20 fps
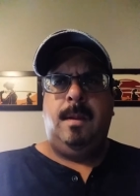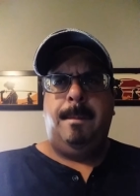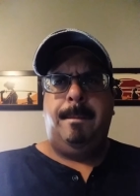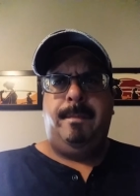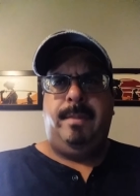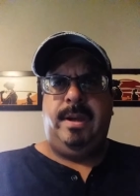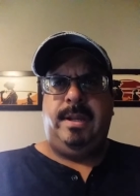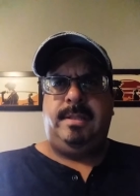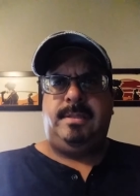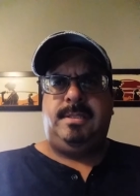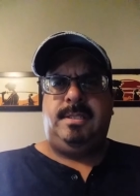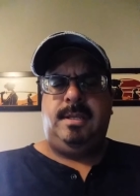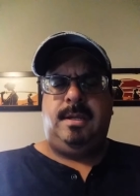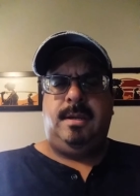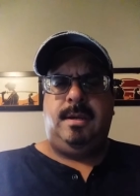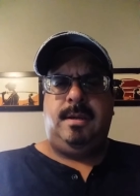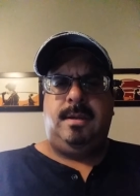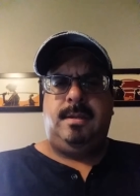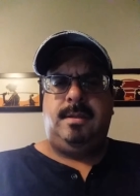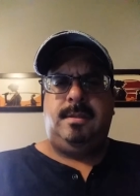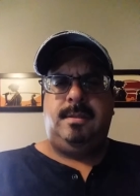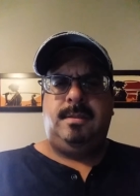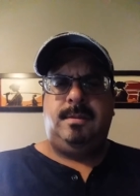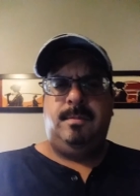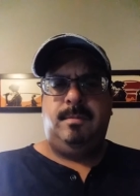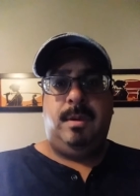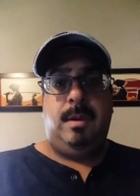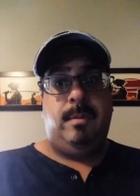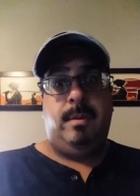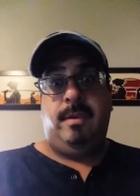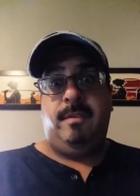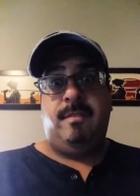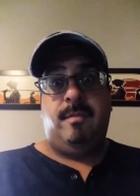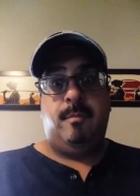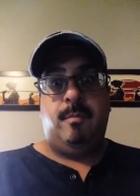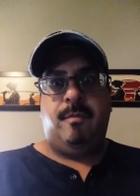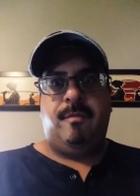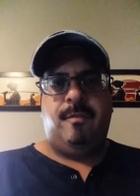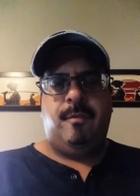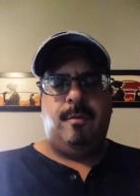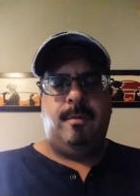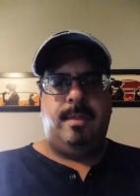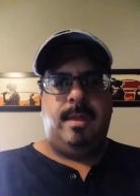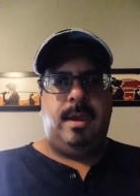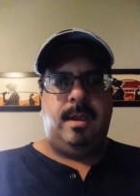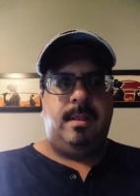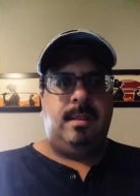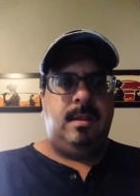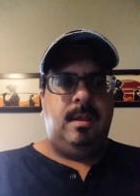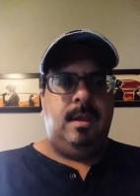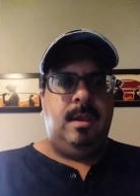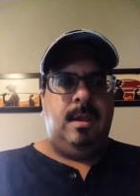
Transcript: But maybe even before that.